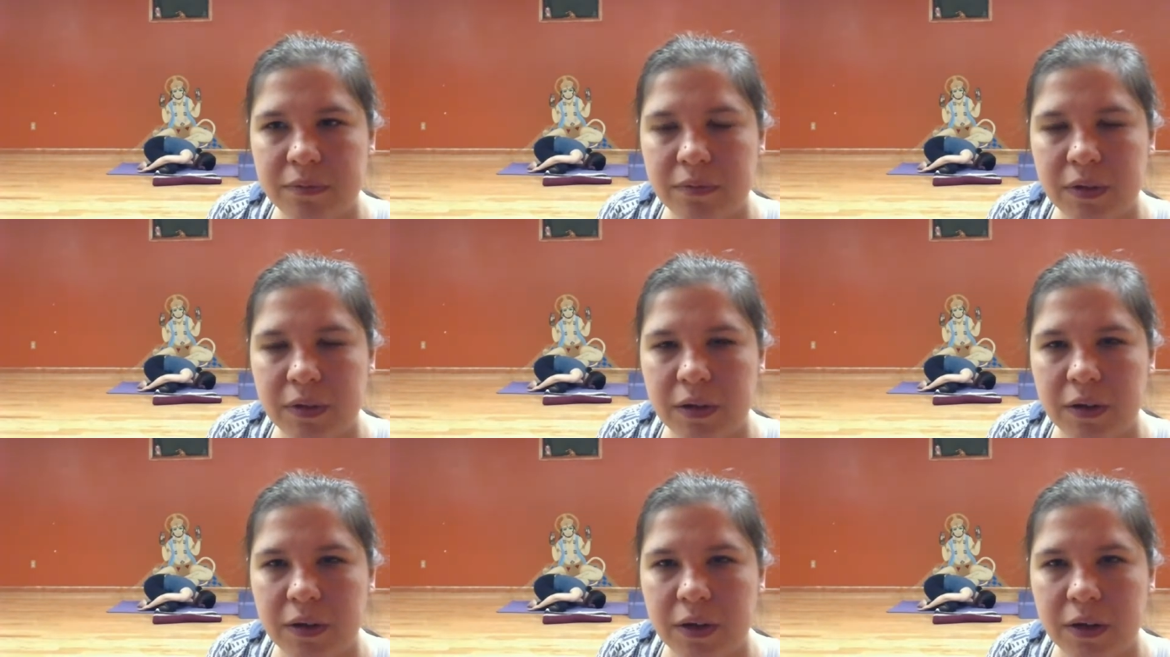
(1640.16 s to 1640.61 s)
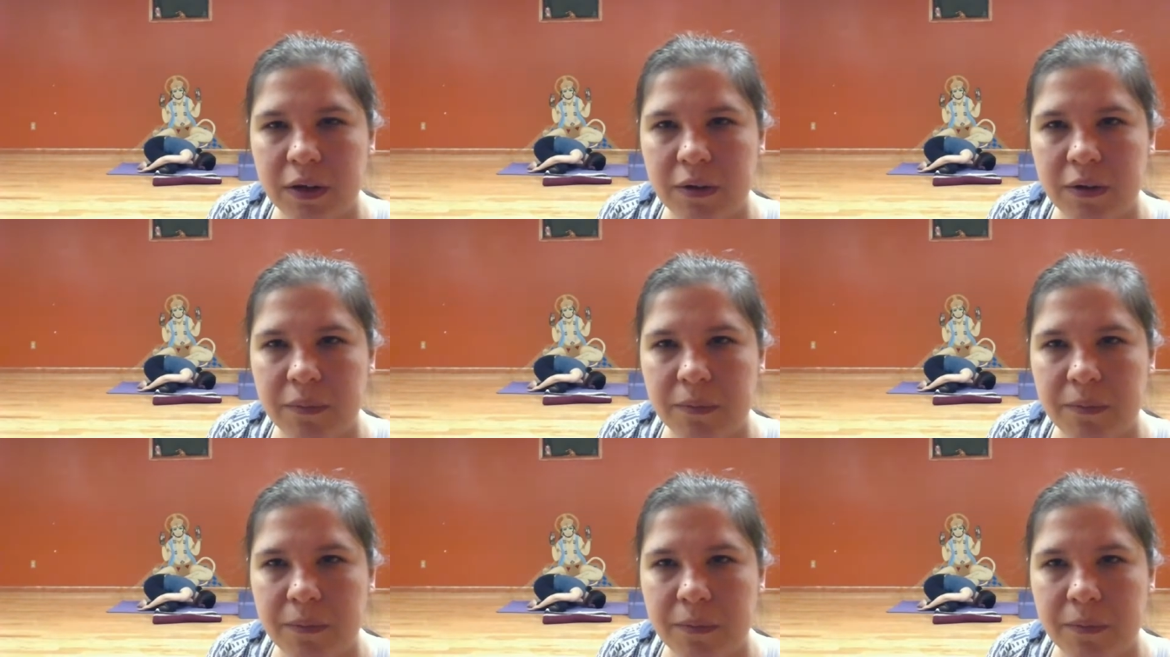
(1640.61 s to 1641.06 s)
Good.
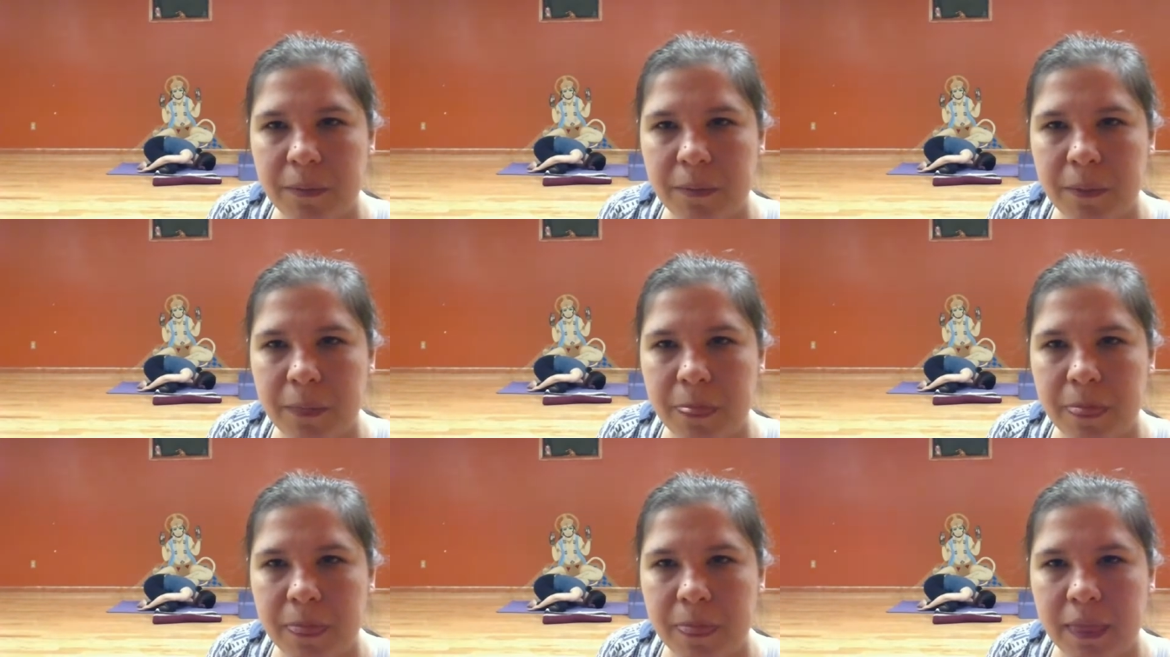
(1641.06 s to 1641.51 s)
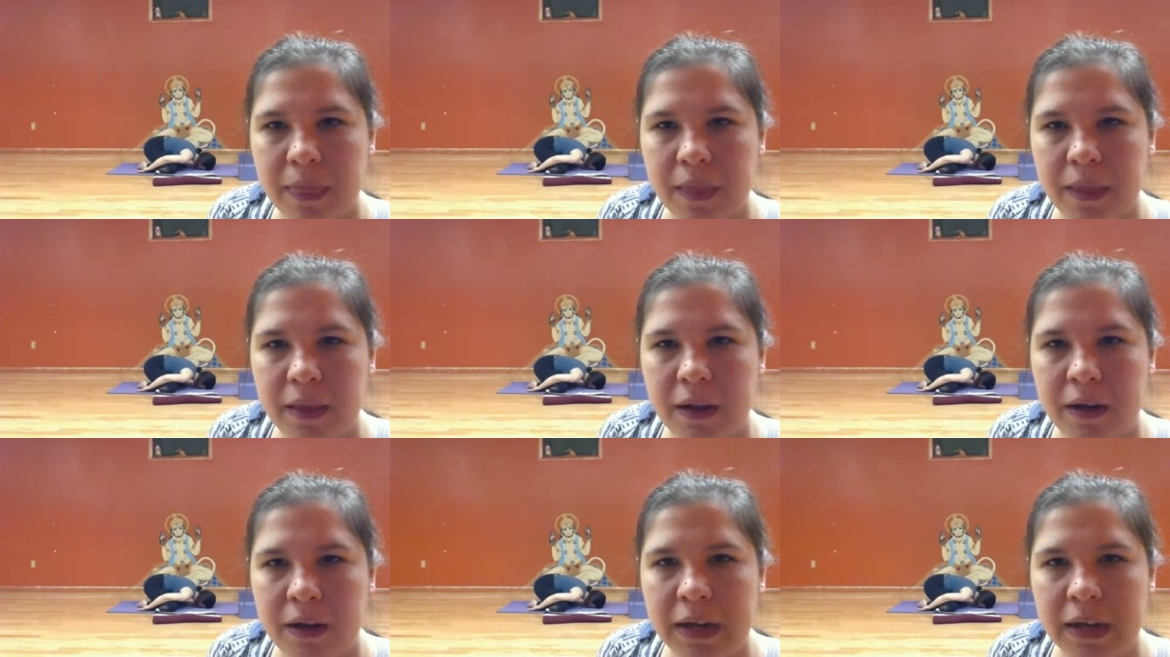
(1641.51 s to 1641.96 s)

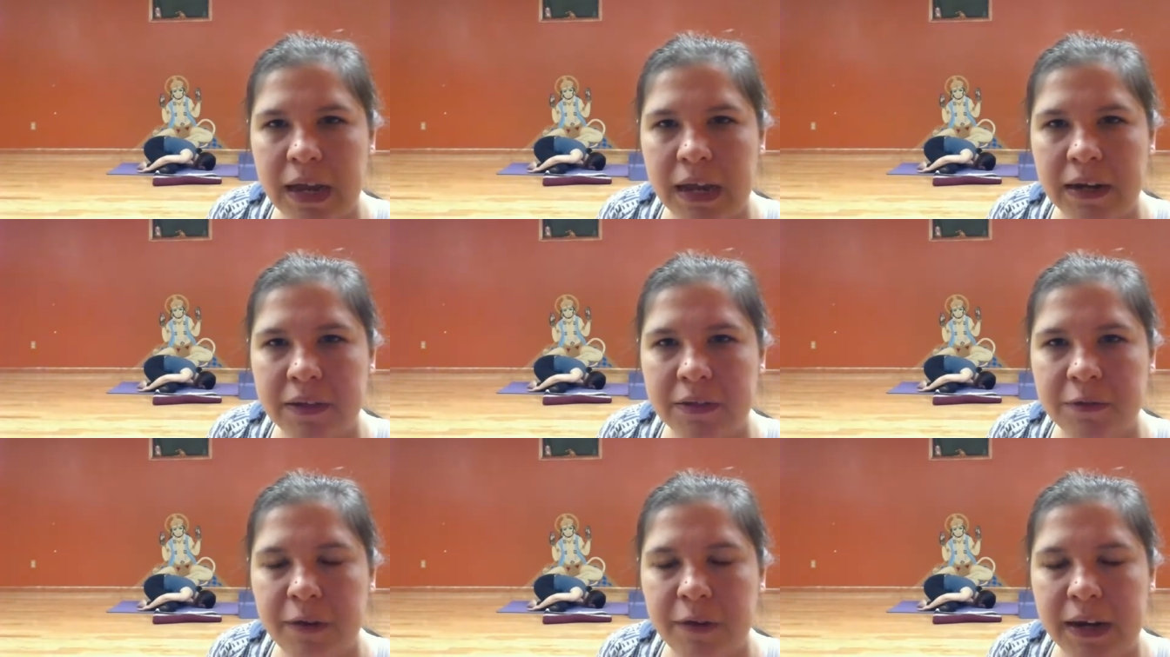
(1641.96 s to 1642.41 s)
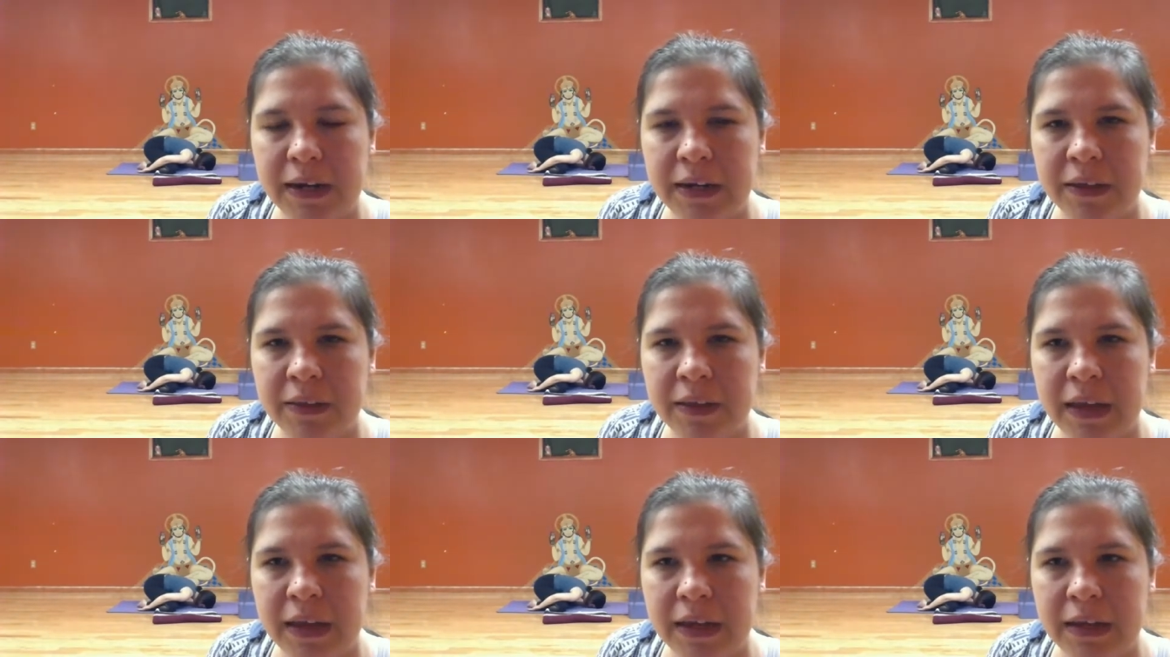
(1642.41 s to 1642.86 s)
And again, it's
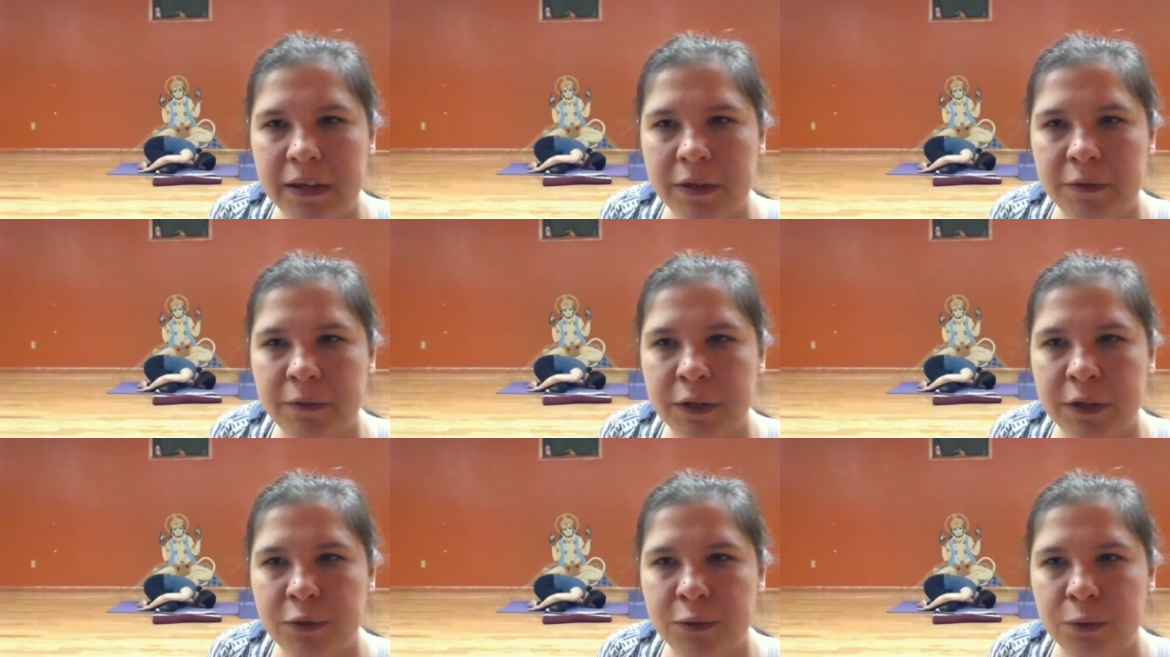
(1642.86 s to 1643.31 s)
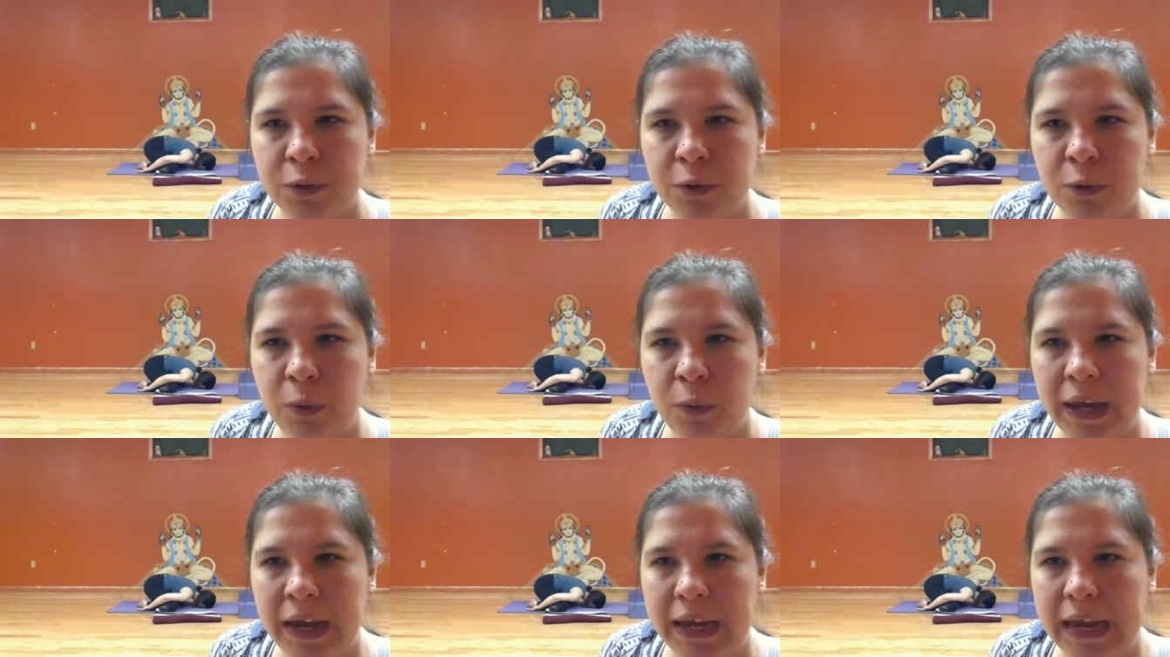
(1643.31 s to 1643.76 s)
finding that individual
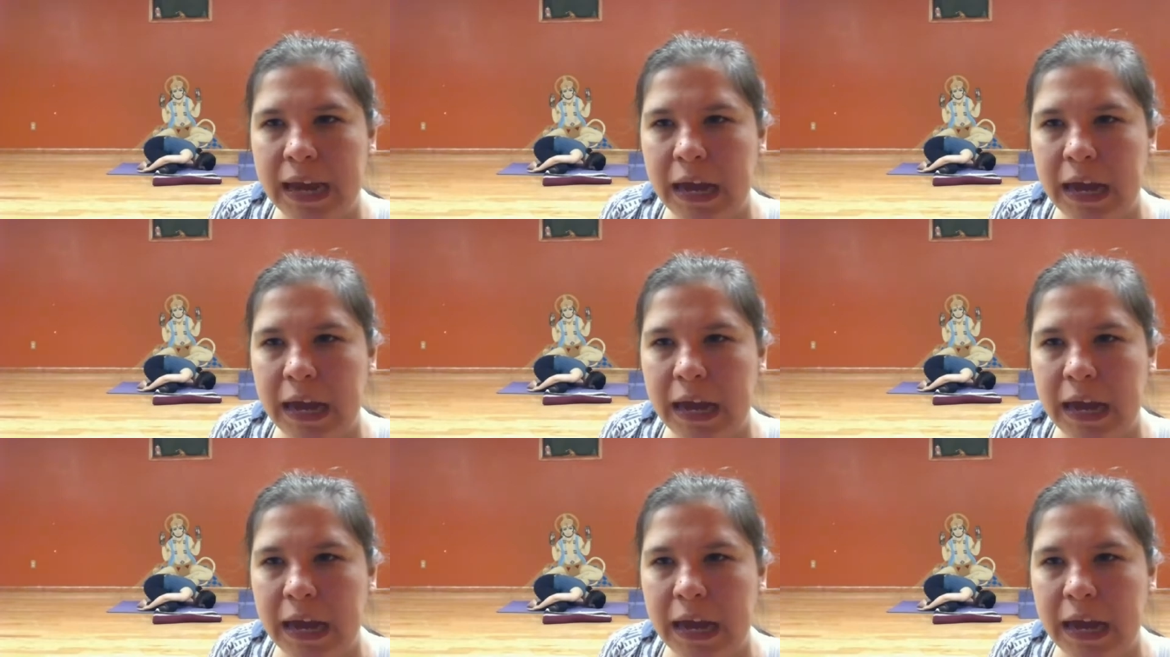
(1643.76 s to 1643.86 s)
way.